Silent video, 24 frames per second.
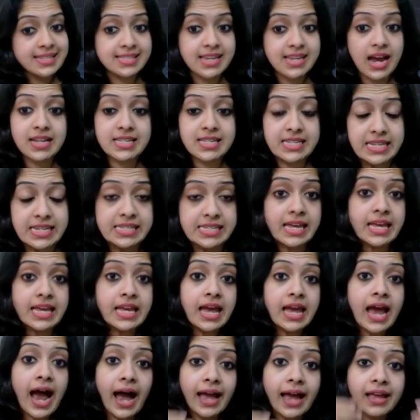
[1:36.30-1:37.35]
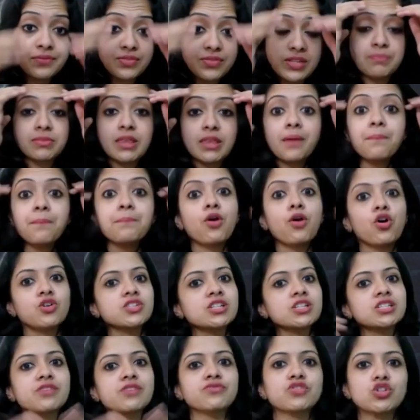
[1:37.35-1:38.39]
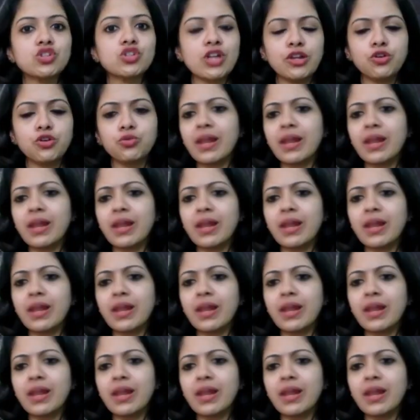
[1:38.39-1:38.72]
started, I have something positive to tell you.